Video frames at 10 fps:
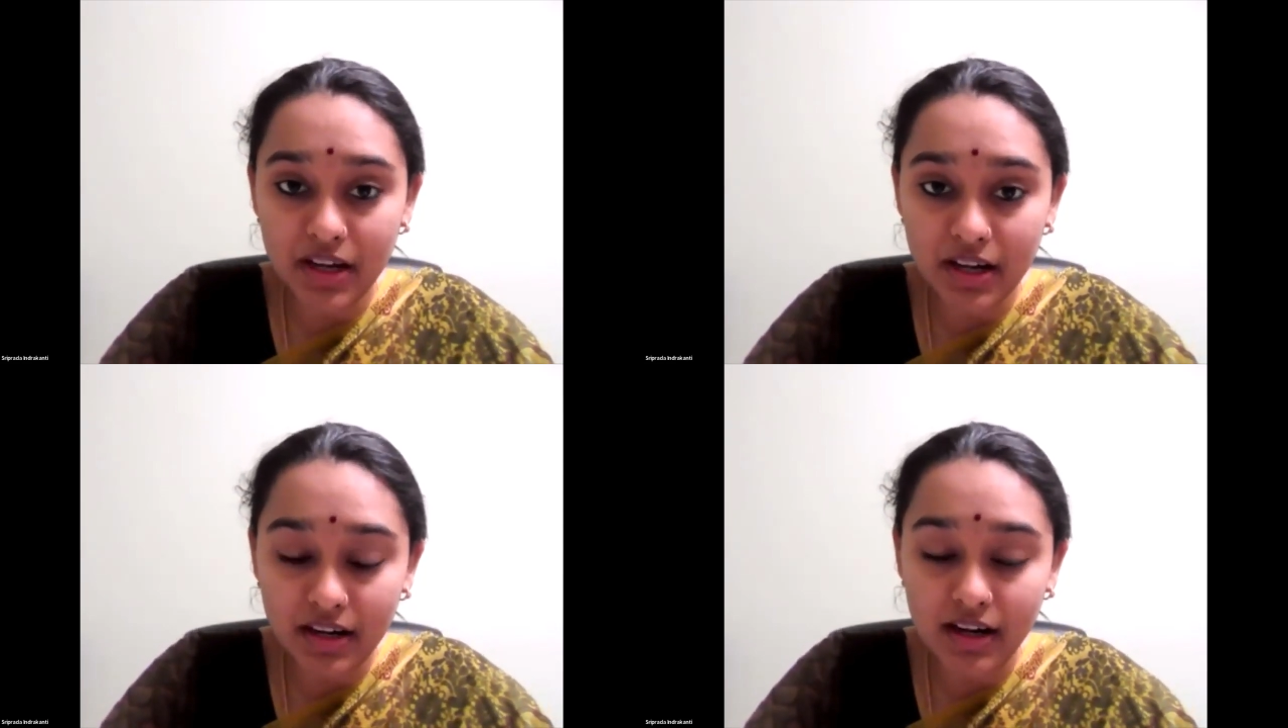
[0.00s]

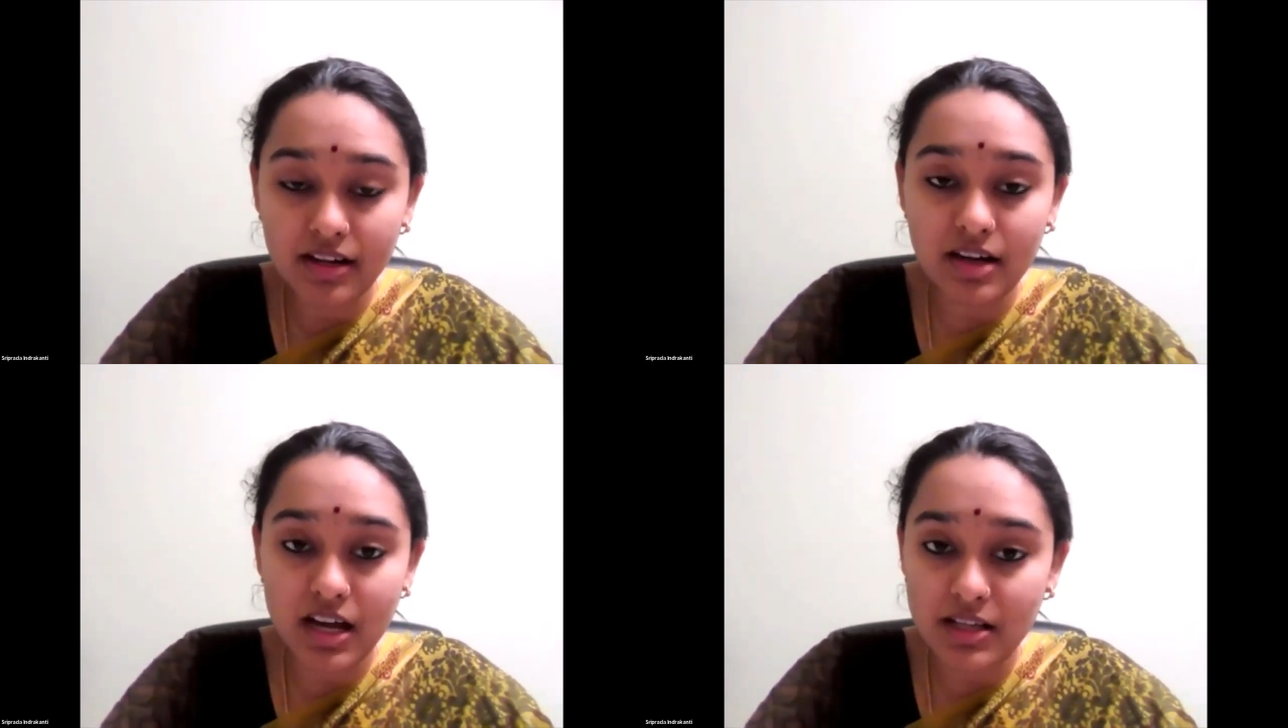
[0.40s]
and
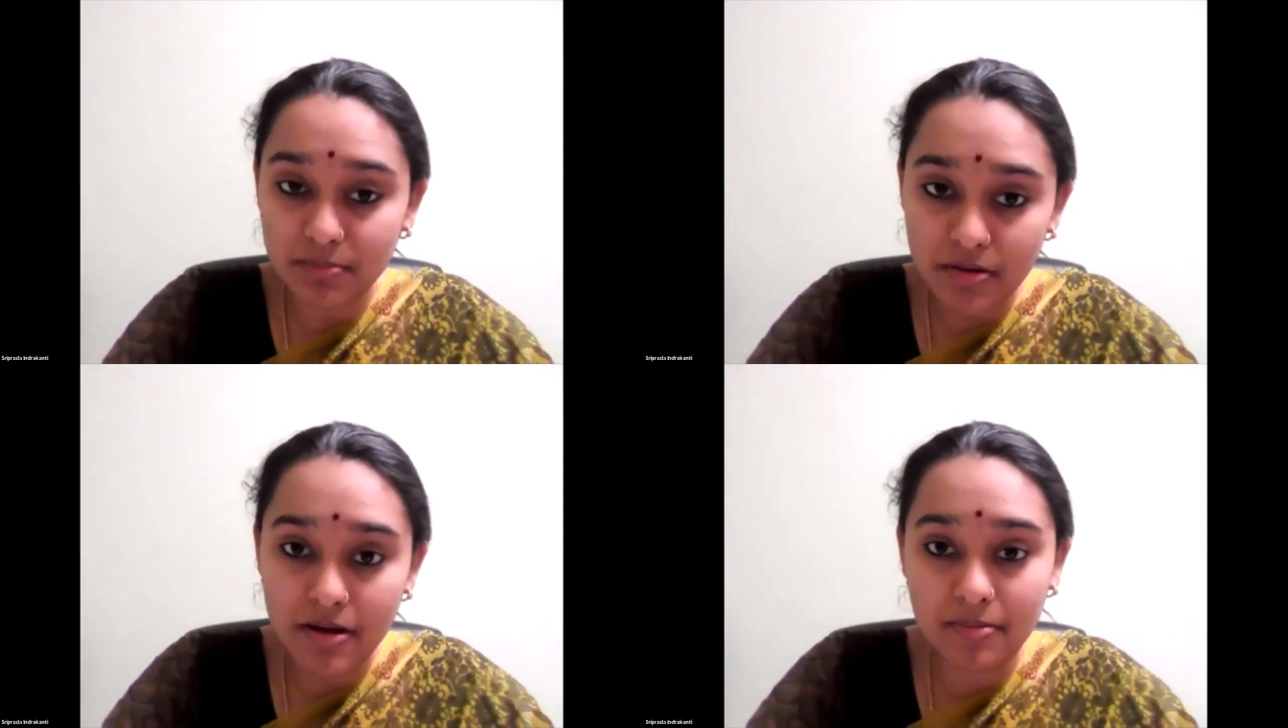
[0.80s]
write as
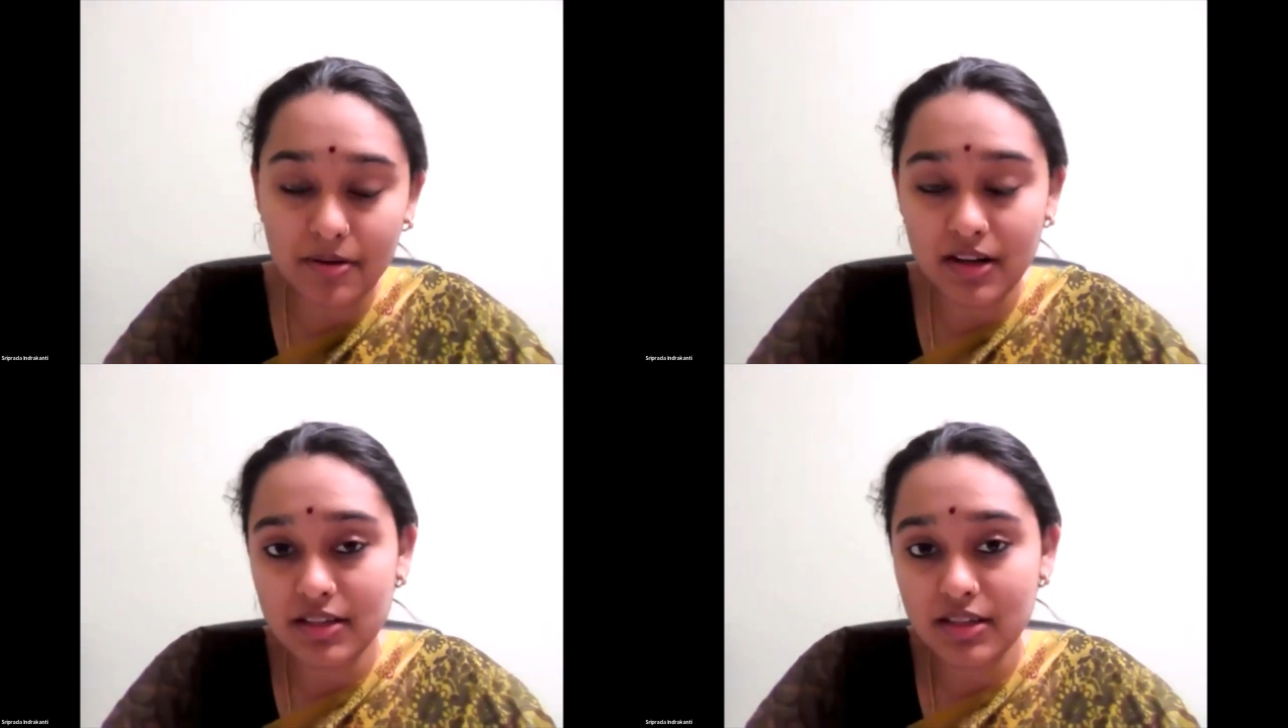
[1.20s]
per my
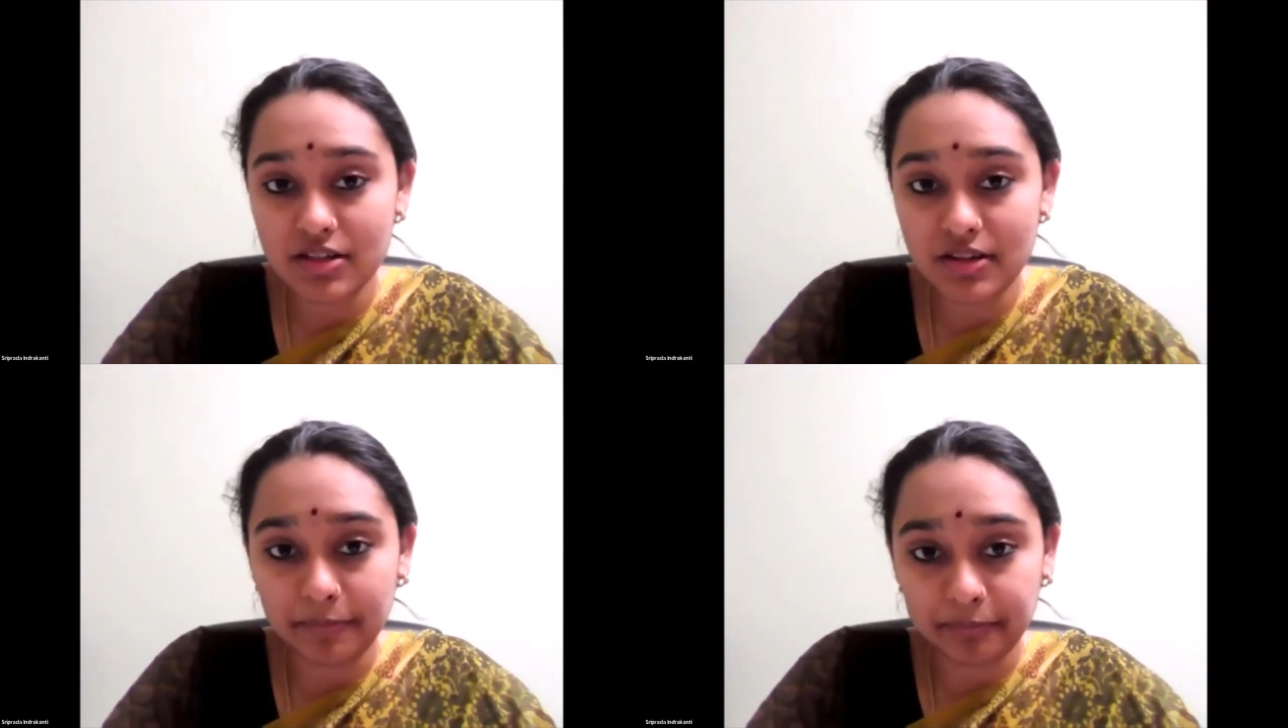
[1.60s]

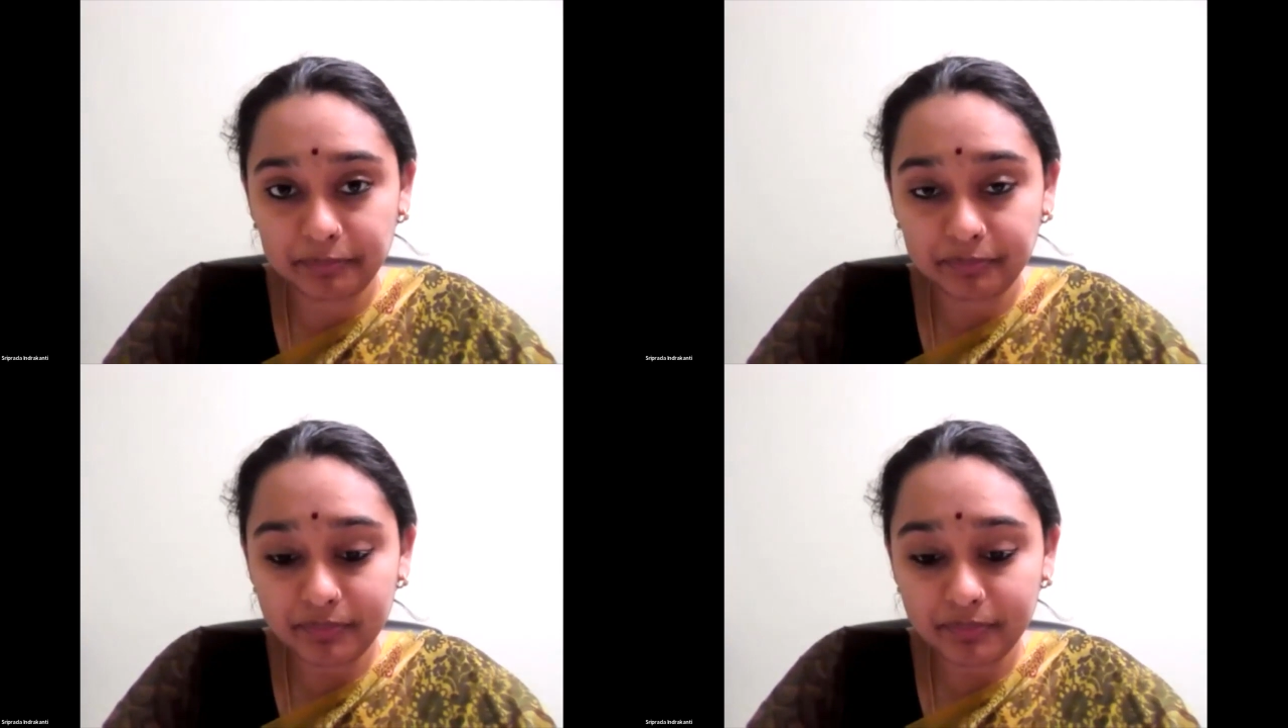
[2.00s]
pronunciation.